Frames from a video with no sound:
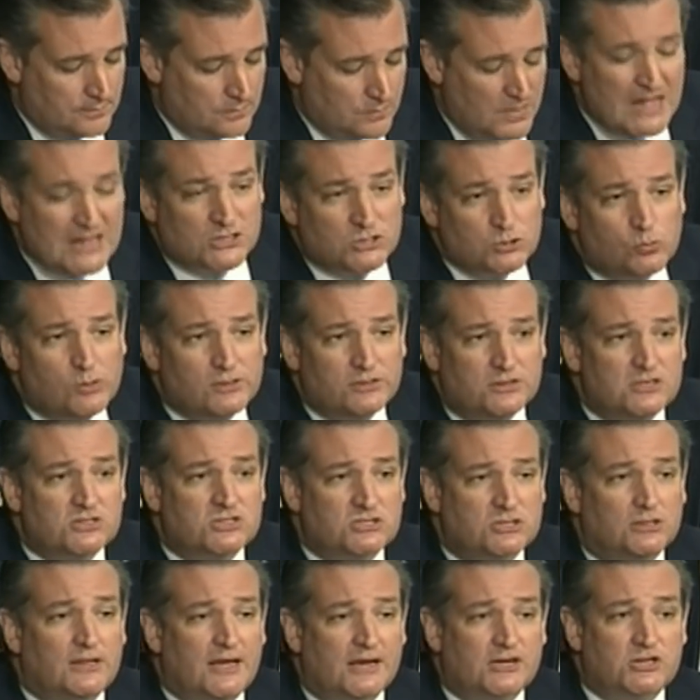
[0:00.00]
That's what
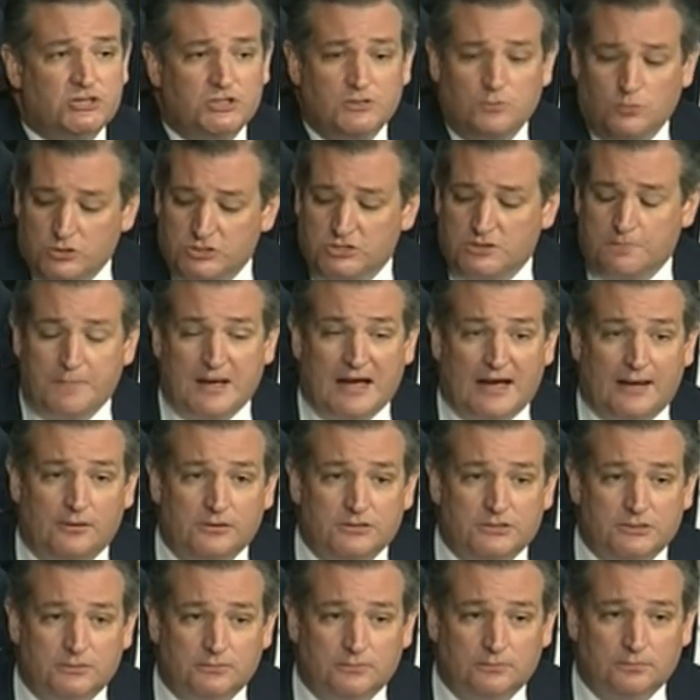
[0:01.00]
this election was
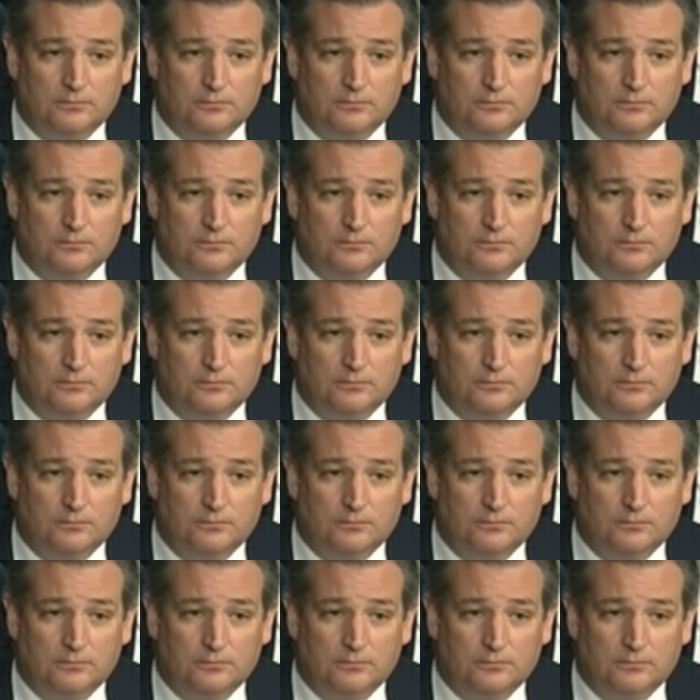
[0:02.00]
about.